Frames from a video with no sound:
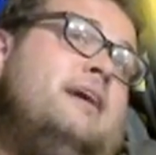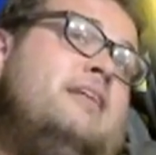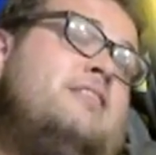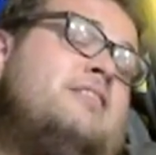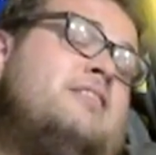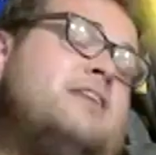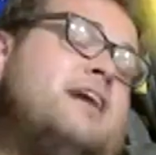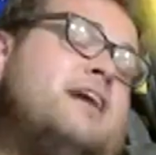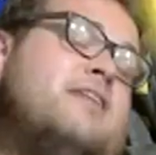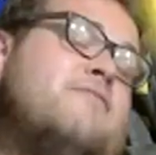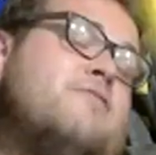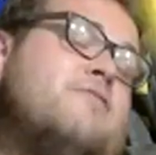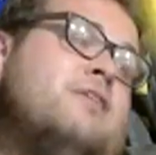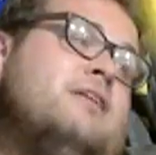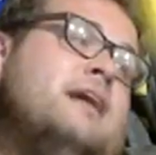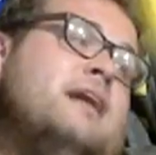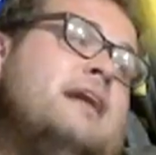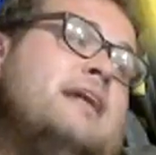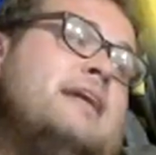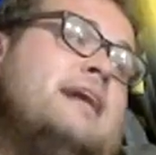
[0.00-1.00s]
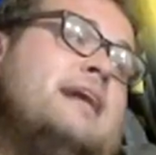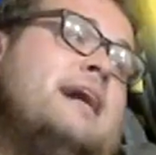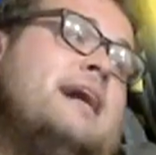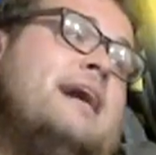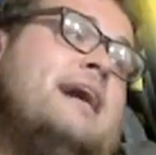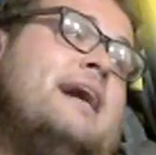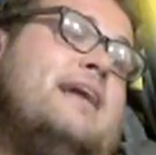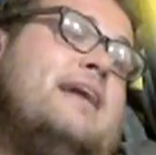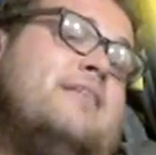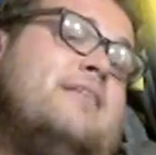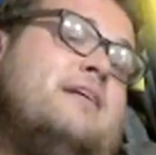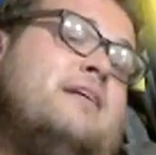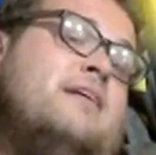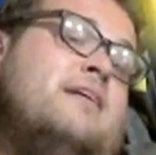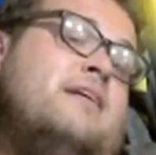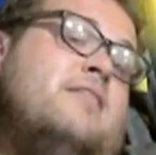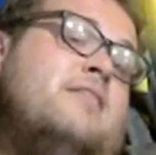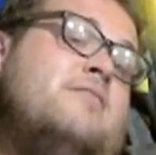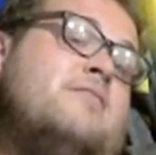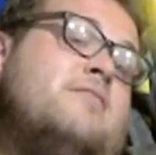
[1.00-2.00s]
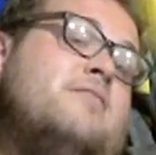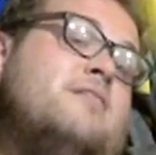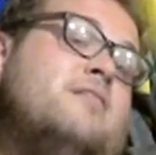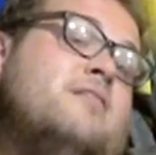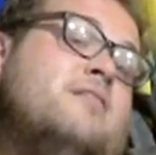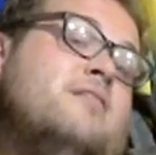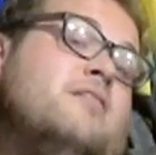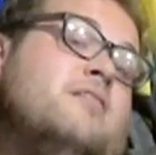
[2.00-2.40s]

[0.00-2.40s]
instinct for a lot of guys is